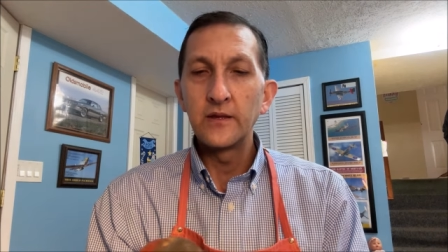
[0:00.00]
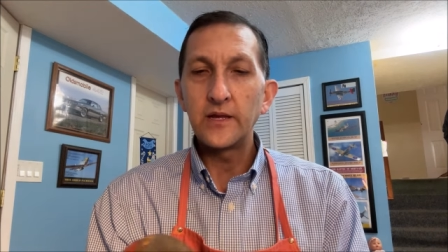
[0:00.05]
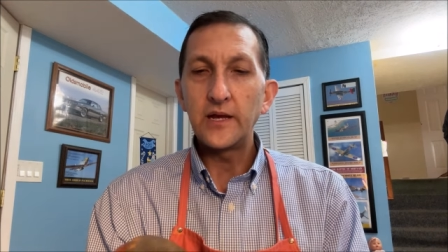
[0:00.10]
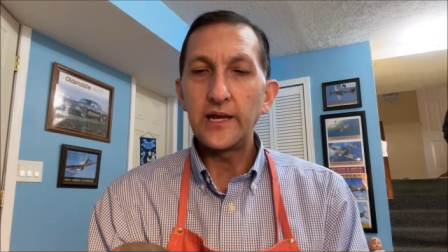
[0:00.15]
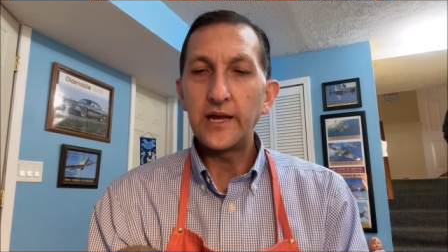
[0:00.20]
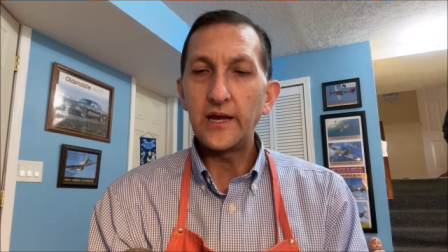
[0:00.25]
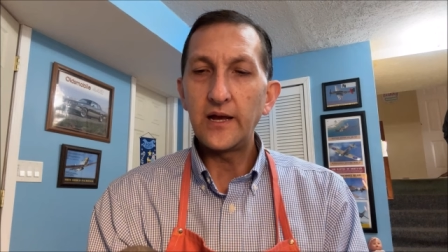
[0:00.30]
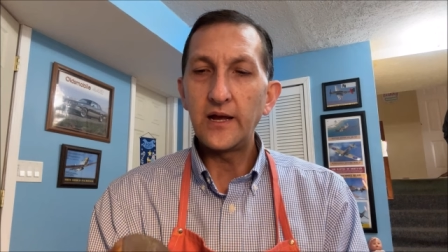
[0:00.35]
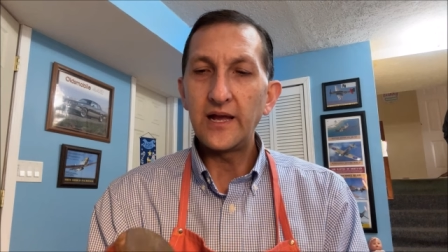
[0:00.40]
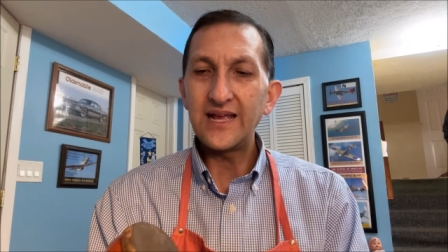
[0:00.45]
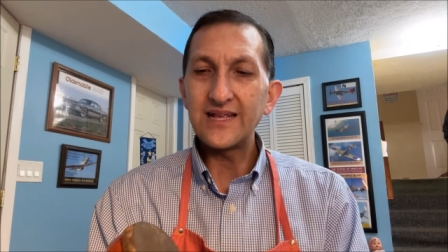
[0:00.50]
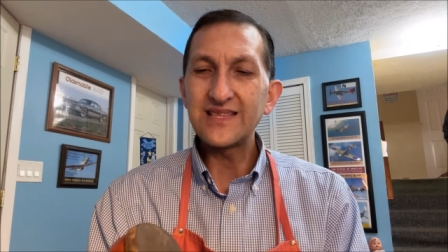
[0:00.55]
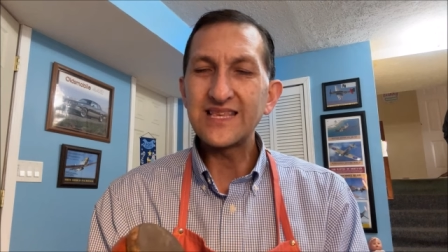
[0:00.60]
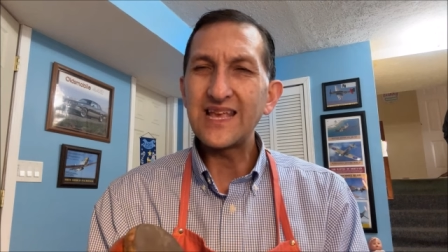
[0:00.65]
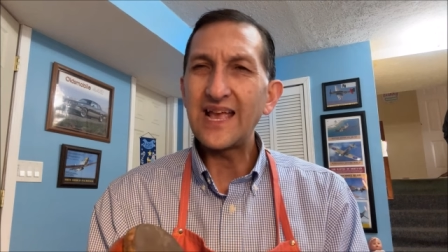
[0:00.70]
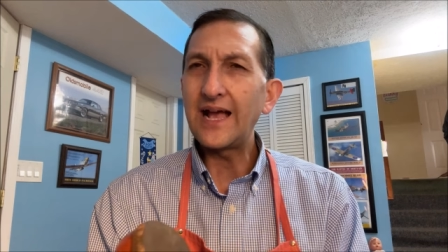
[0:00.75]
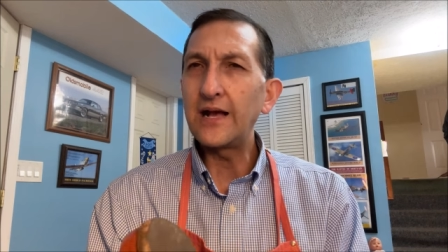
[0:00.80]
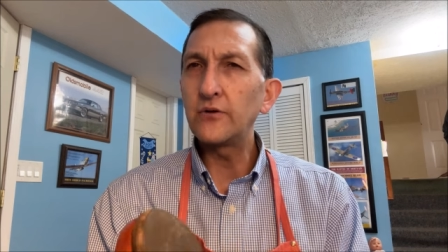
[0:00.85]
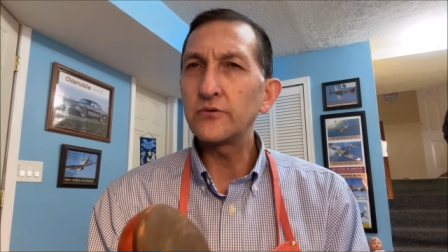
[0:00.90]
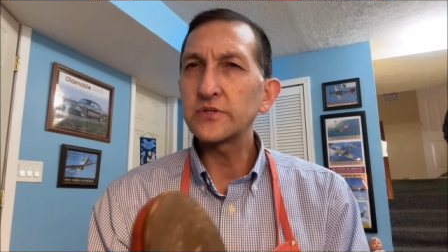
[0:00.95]
uh, and the
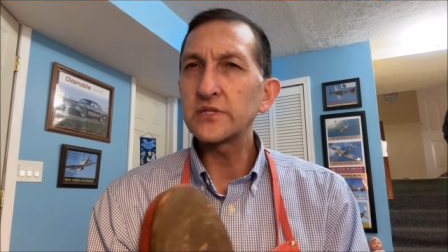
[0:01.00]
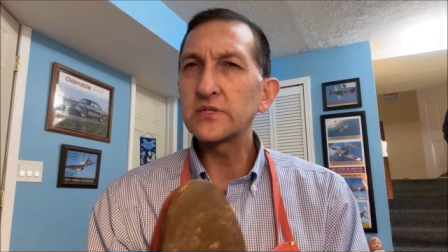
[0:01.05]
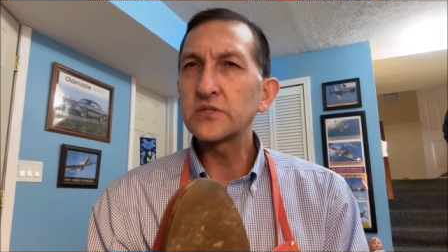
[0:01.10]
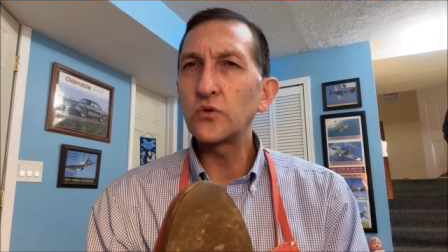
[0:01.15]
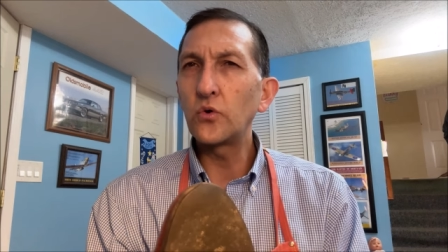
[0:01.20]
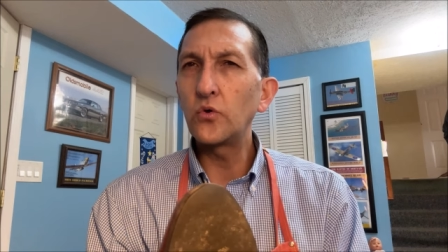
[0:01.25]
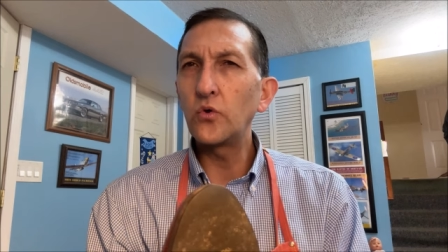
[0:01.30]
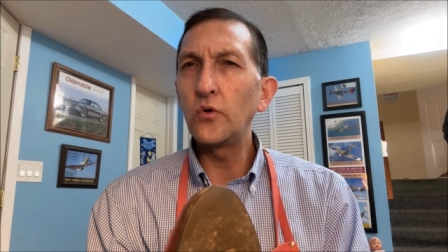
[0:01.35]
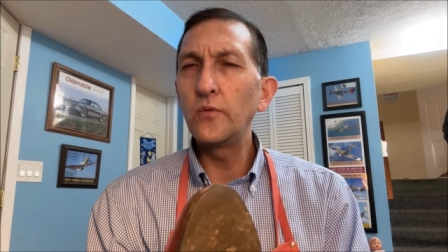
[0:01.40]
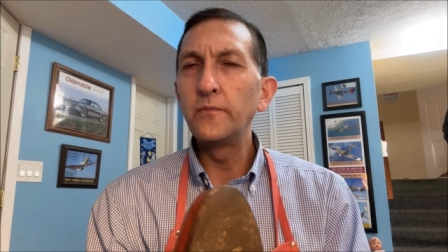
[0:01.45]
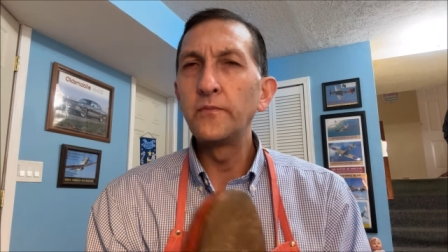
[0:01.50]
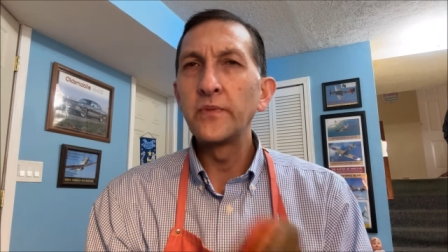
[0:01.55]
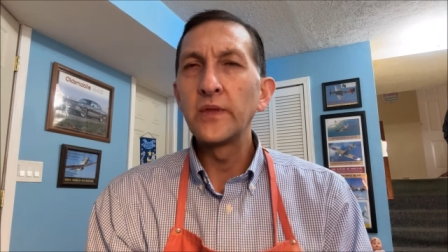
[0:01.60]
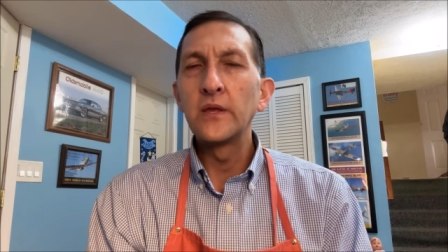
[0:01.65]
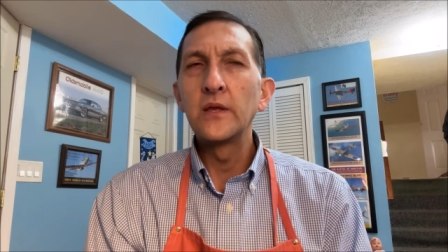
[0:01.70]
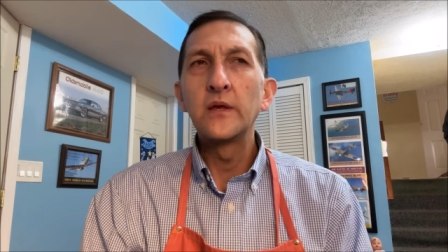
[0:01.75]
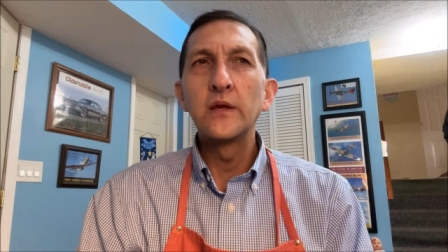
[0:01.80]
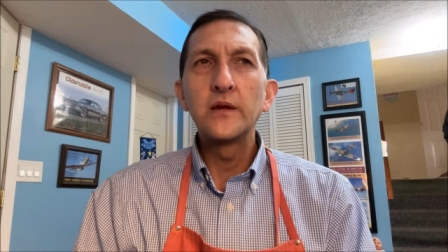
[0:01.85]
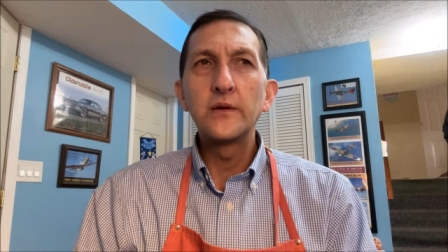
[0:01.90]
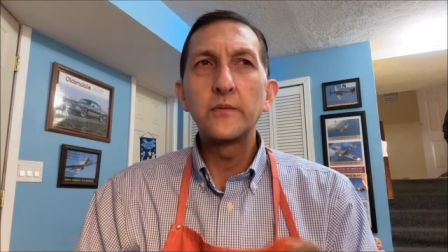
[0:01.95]
outsole
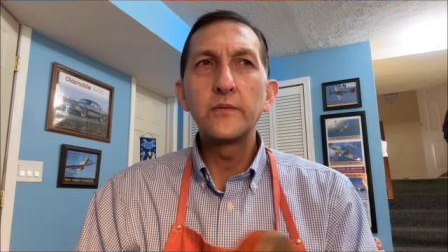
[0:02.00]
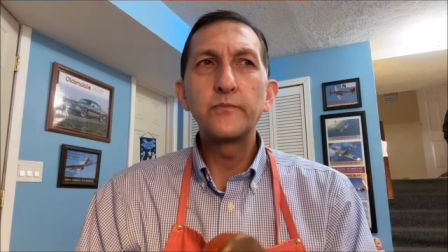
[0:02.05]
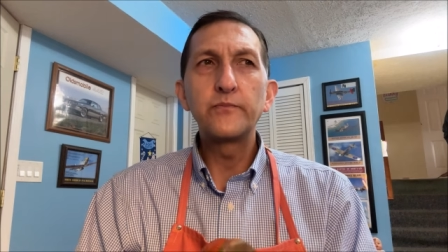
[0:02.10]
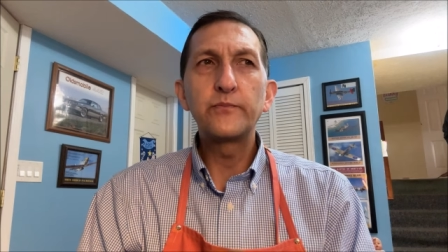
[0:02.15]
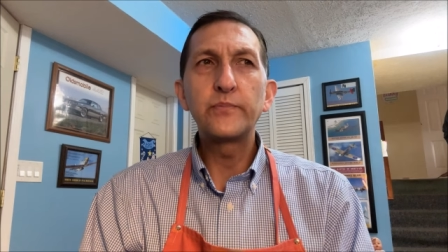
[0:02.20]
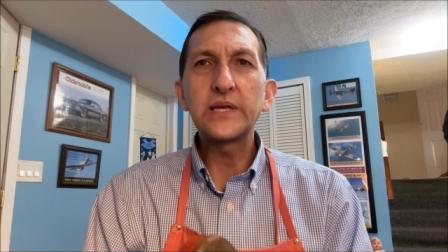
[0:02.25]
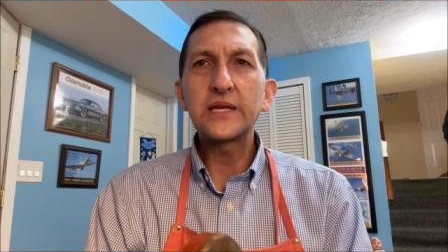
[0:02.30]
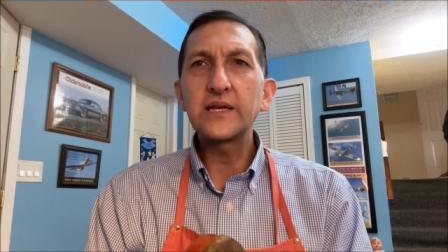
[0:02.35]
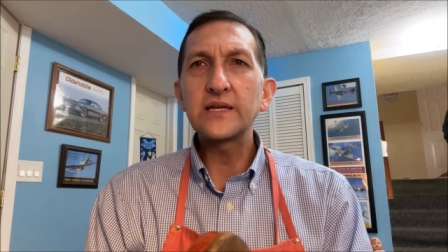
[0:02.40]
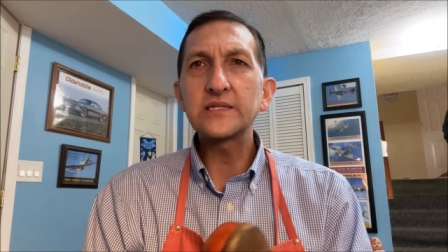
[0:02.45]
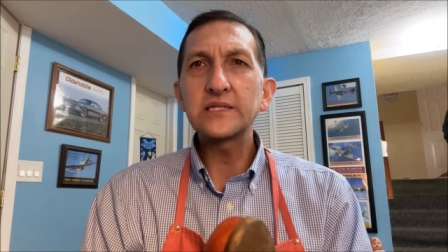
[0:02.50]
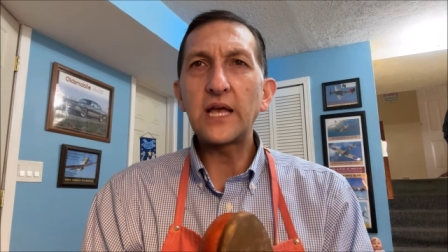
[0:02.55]
because